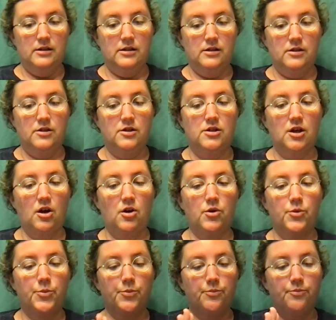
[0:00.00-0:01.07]

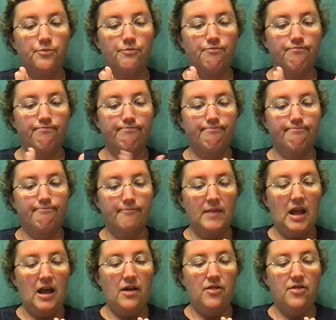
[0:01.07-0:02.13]
So
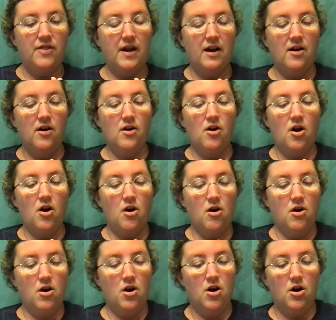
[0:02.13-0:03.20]
there
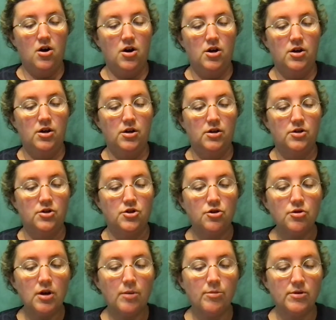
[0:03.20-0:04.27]
are 2
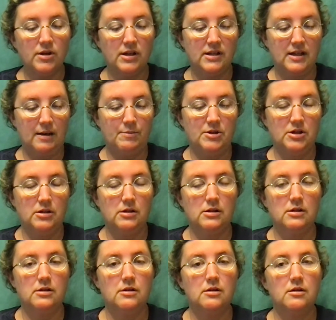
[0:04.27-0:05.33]
numbered
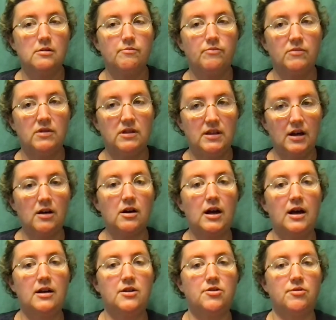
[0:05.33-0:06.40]
exceptions. They're
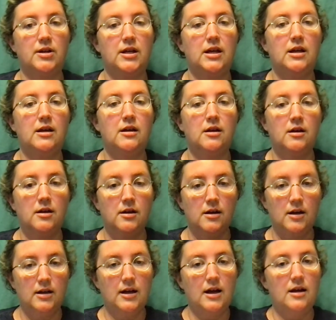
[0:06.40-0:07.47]
kind of tricky.
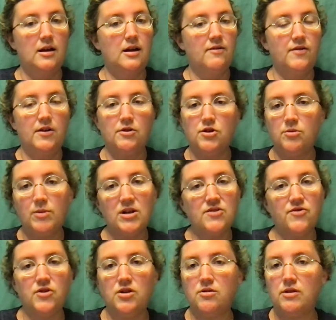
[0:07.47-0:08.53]
Again, if they're too much
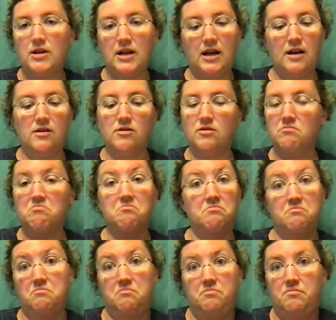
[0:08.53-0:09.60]
for you to handle,
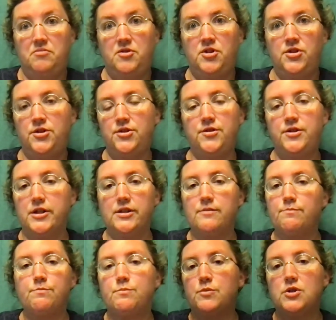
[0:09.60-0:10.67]
just
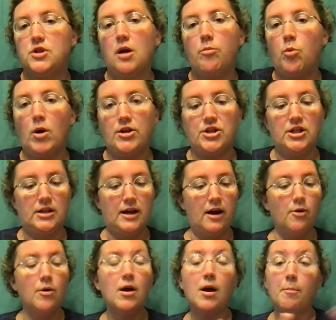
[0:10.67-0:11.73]
stop watching
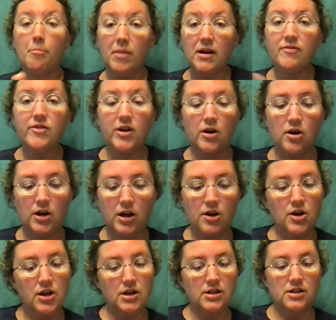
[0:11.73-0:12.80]
now. But if you are
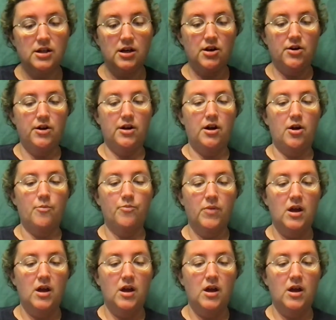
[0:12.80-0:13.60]
curious, here you go.